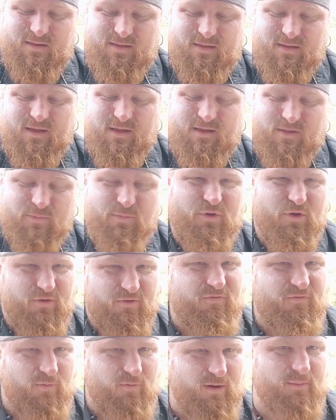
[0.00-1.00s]
it's
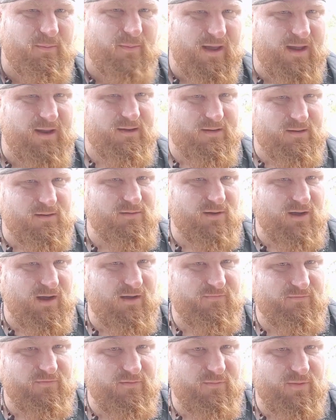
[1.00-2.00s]
beautiful when a man can look
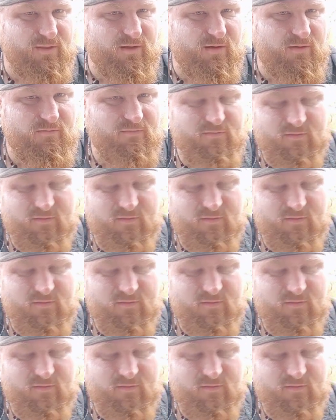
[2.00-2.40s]
after himself.